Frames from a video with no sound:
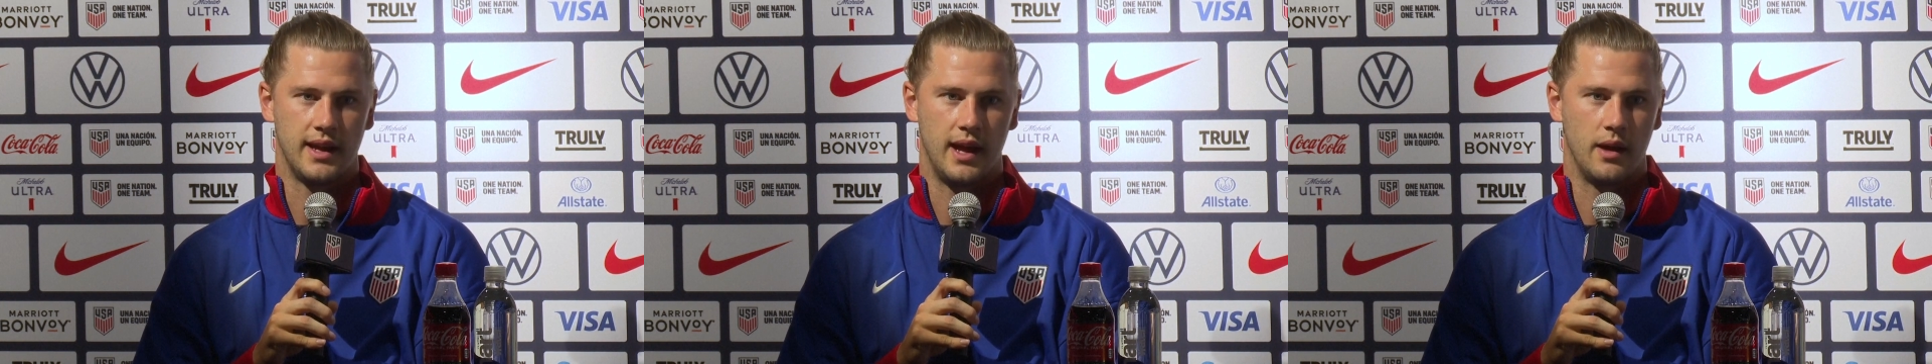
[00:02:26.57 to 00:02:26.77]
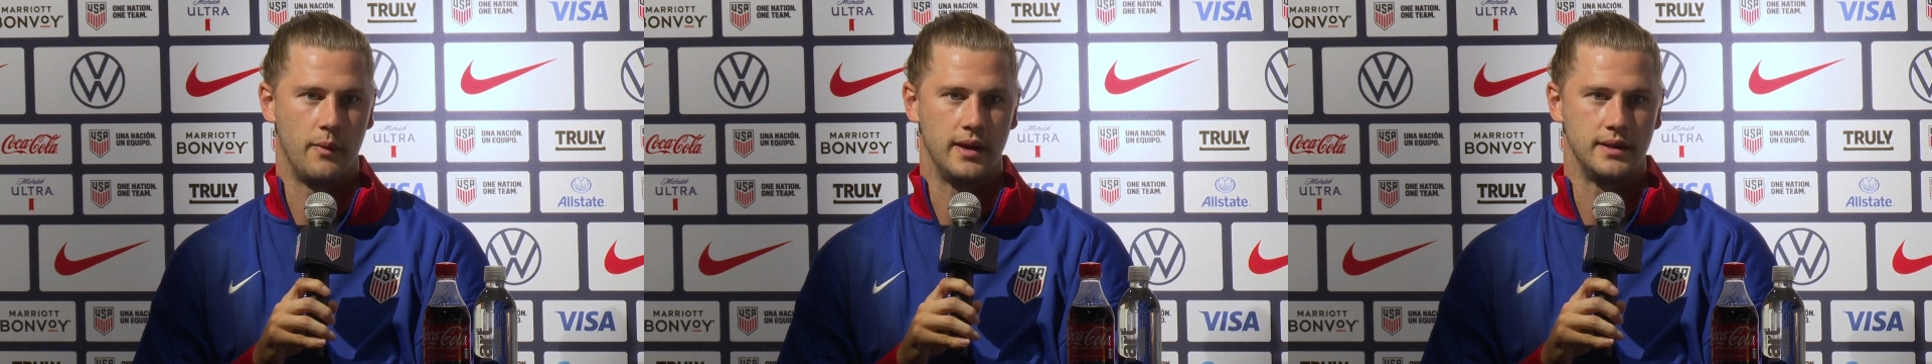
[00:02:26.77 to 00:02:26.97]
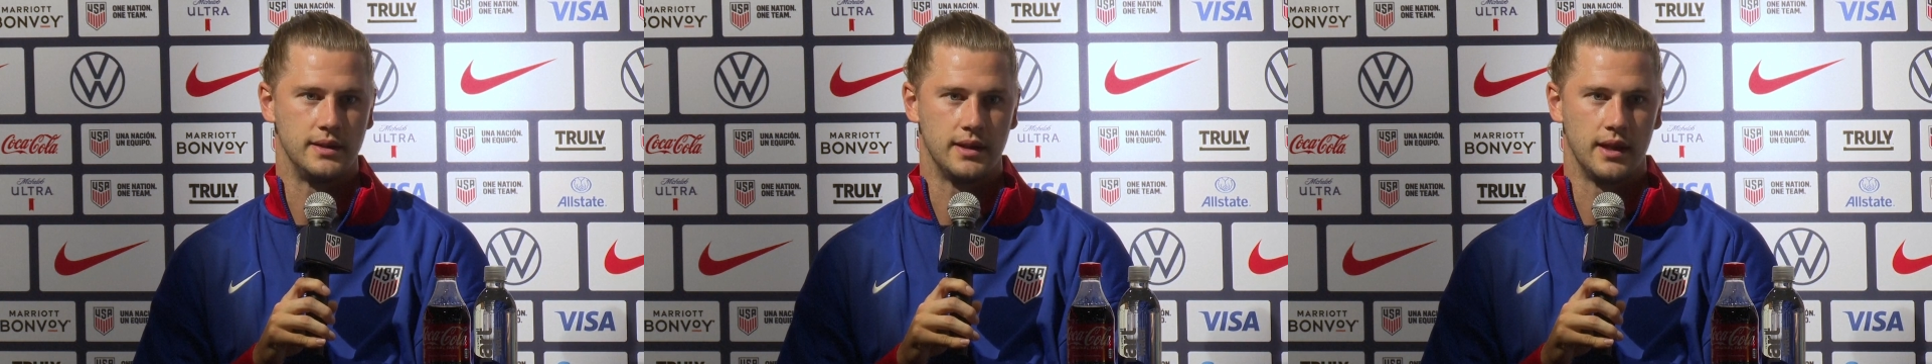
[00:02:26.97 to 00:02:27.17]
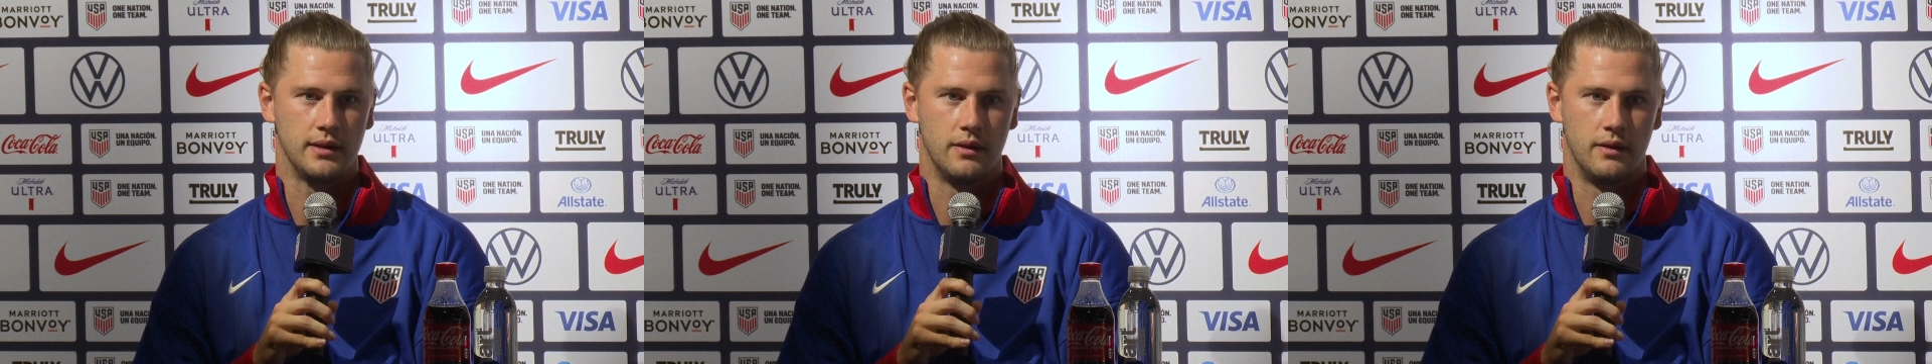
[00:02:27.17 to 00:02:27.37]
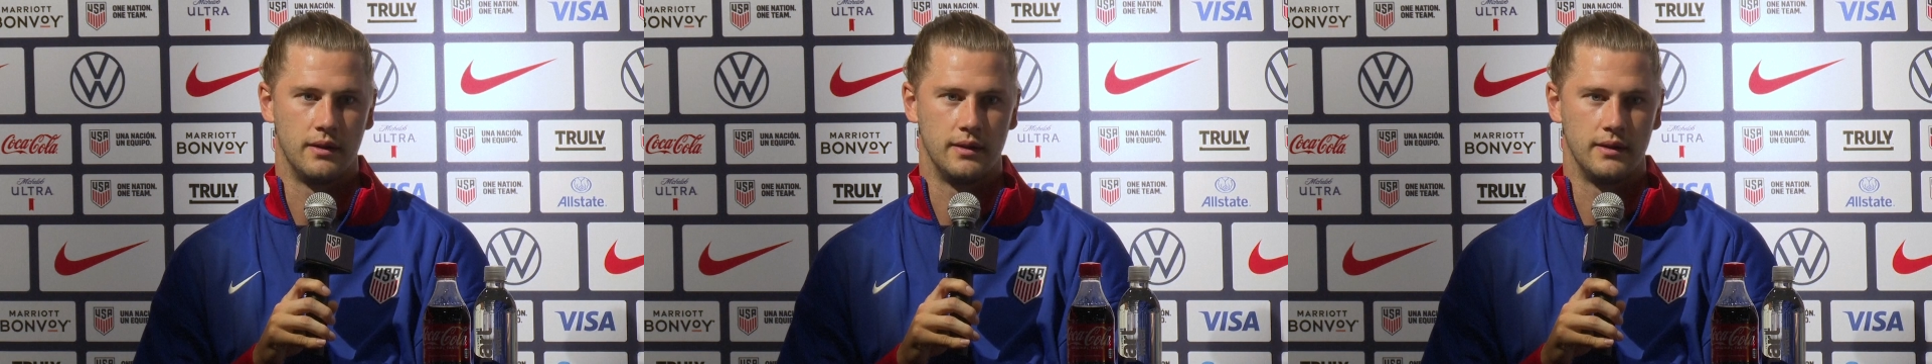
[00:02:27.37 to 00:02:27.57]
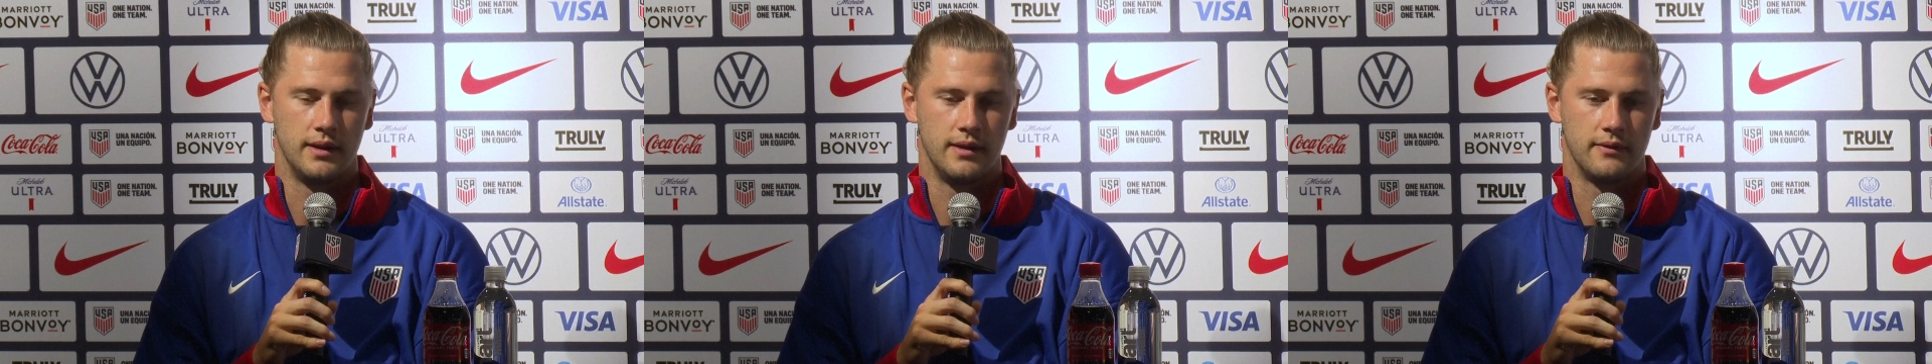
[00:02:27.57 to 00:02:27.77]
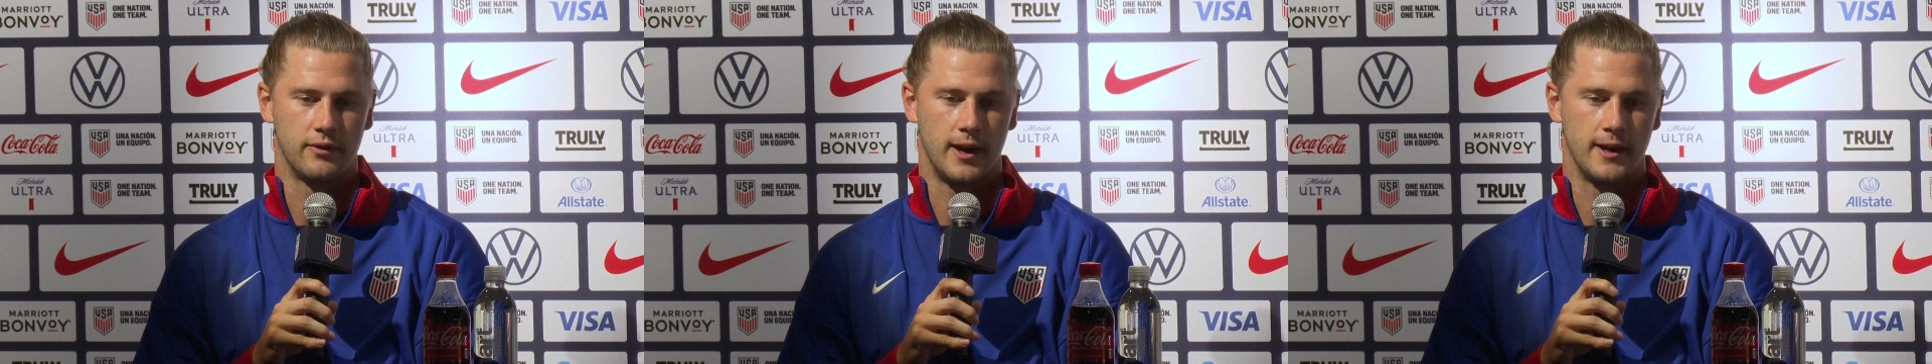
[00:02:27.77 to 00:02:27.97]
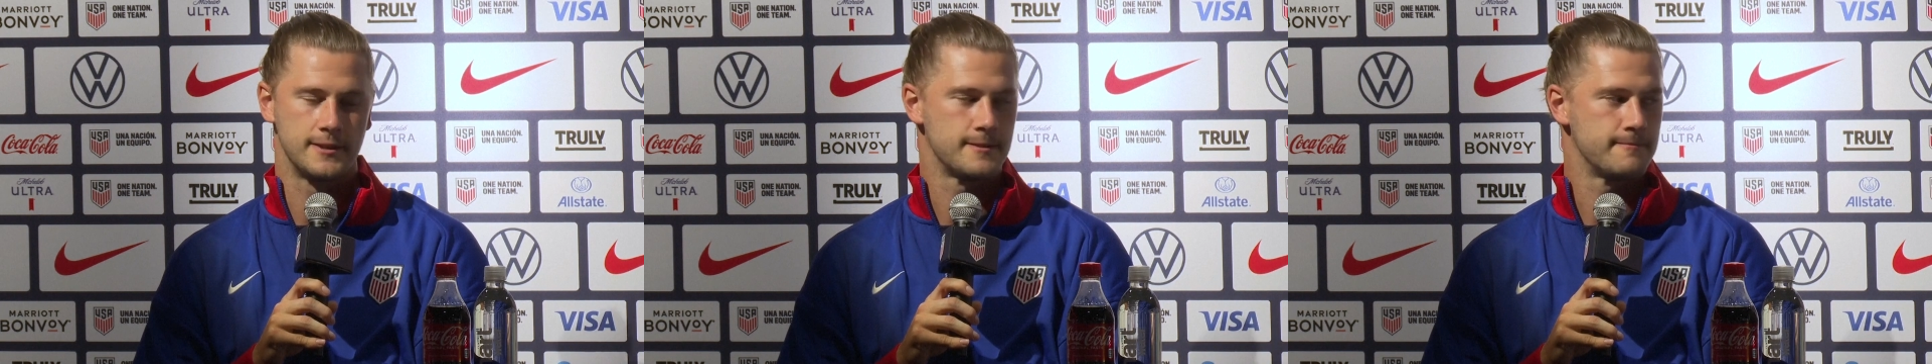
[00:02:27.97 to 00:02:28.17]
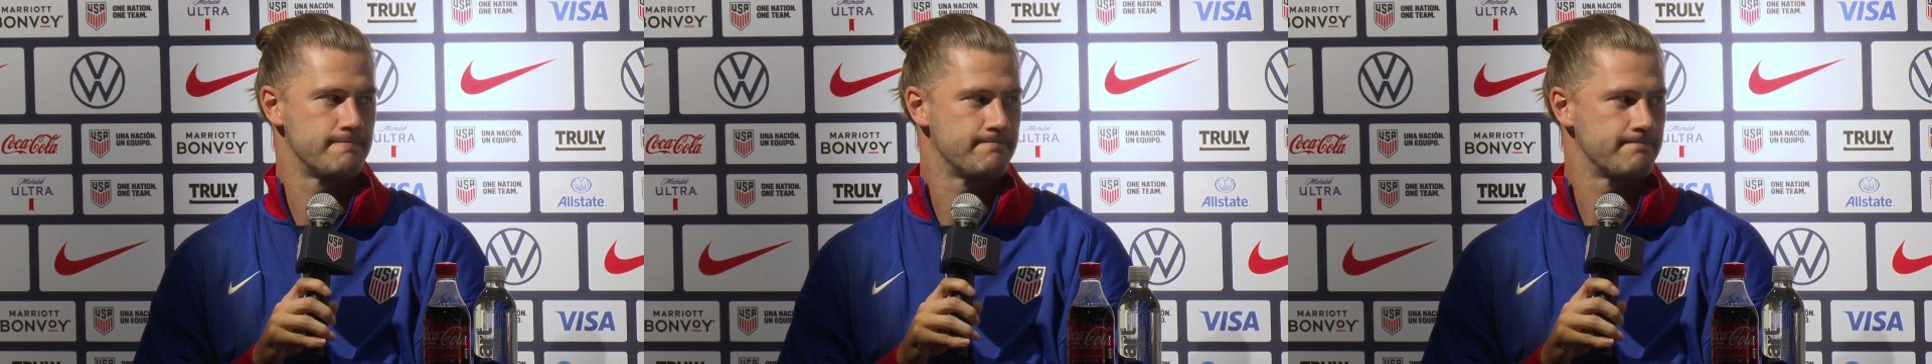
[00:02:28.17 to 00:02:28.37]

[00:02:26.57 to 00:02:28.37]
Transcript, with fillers: can't wait to get going in France.